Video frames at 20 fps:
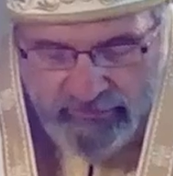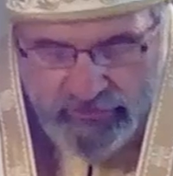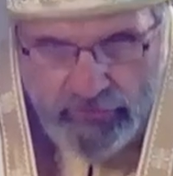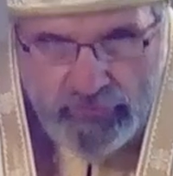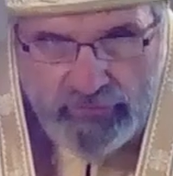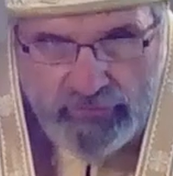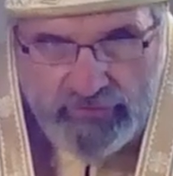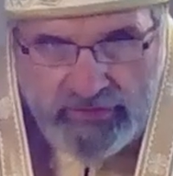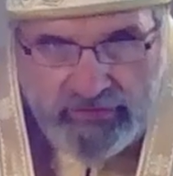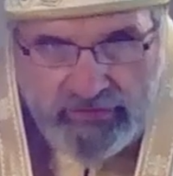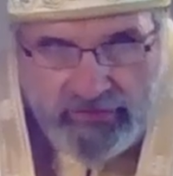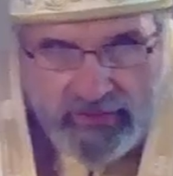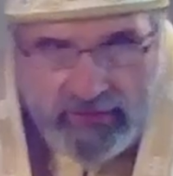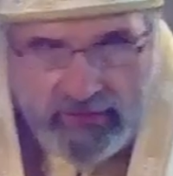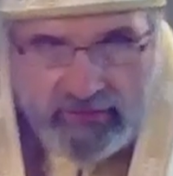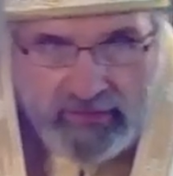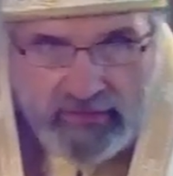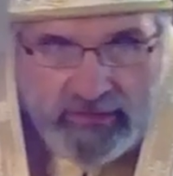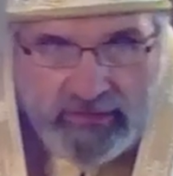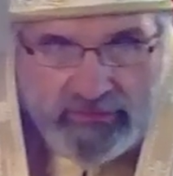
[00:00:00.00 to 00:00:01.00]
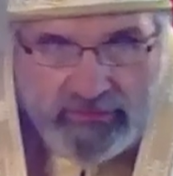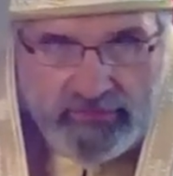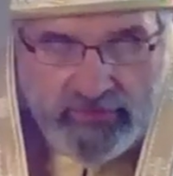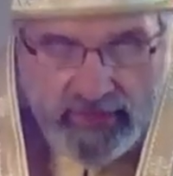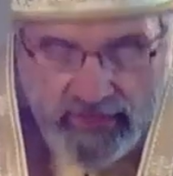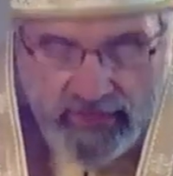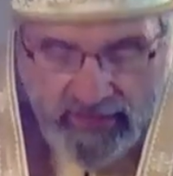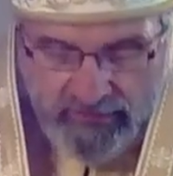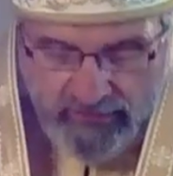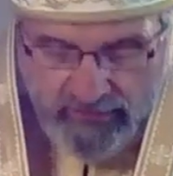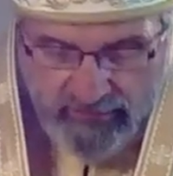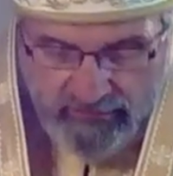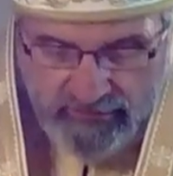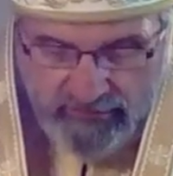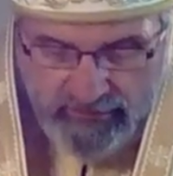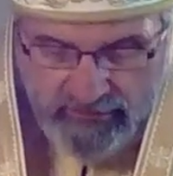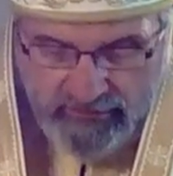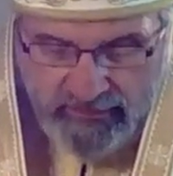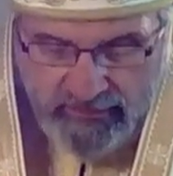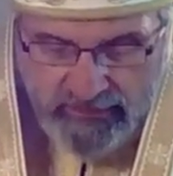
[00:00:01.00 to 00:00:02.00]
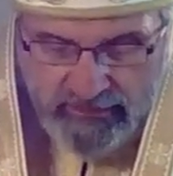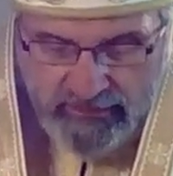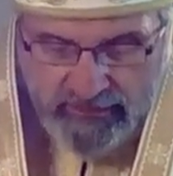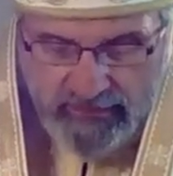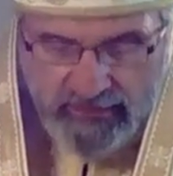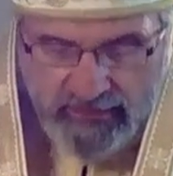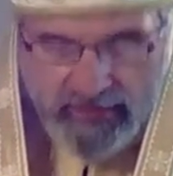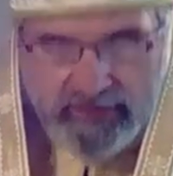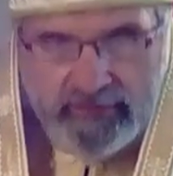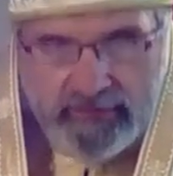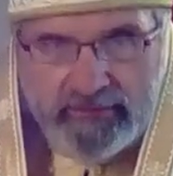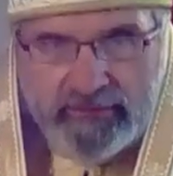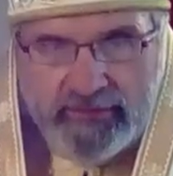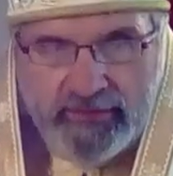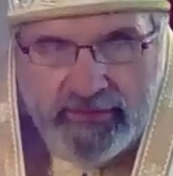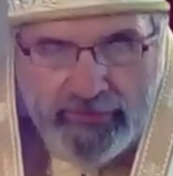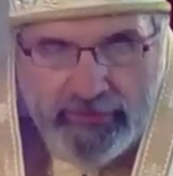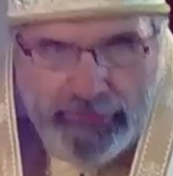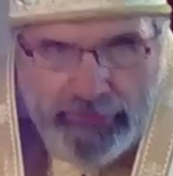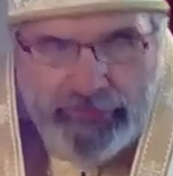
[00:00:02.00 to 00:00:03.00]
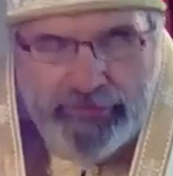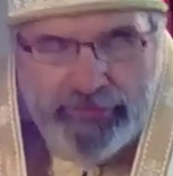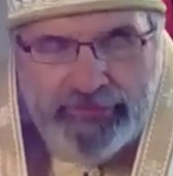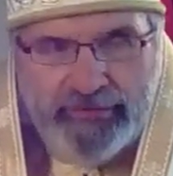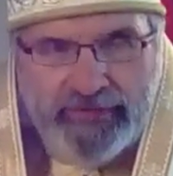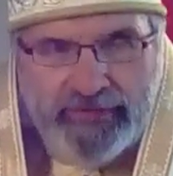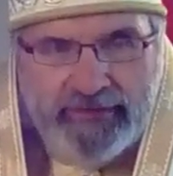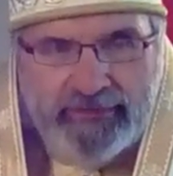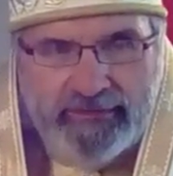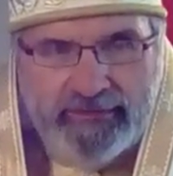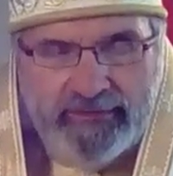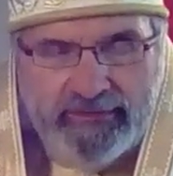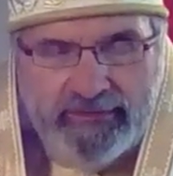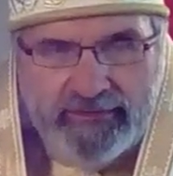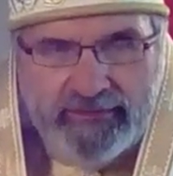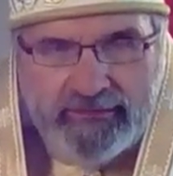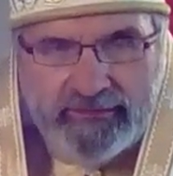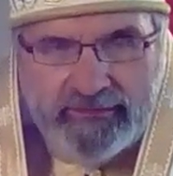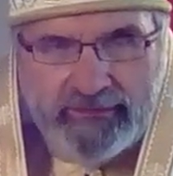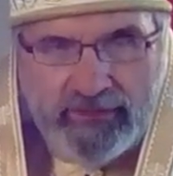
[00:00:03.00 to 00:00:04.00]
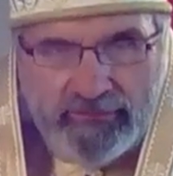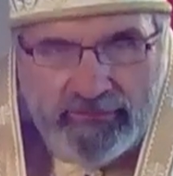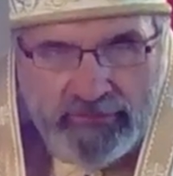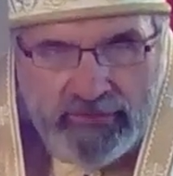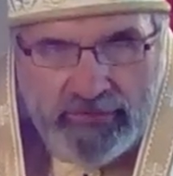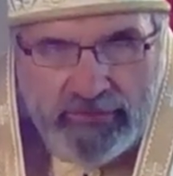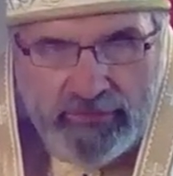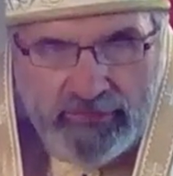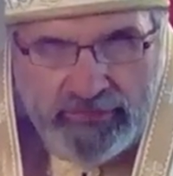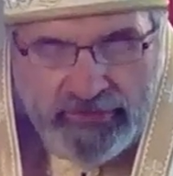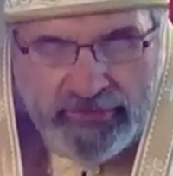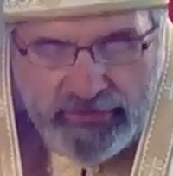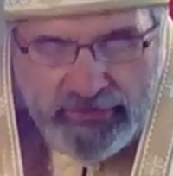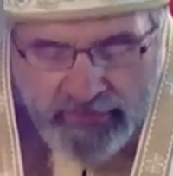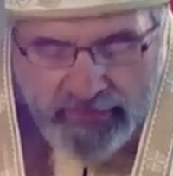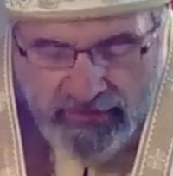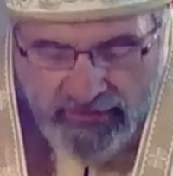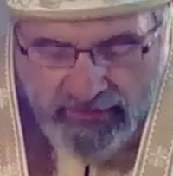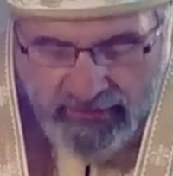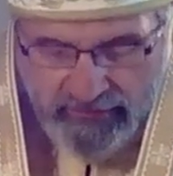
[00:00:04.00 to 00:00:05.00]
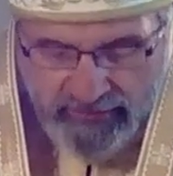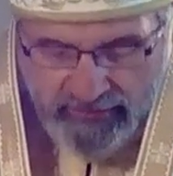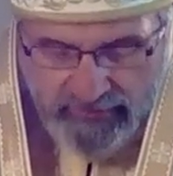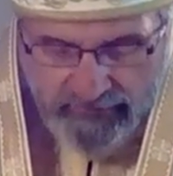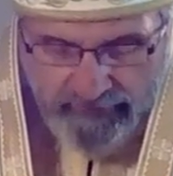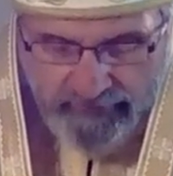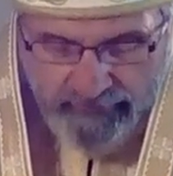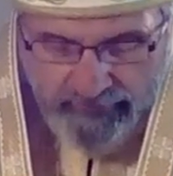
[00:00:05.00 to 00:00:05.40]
Jews and Gentiles together, the unity of the Holy Spirit.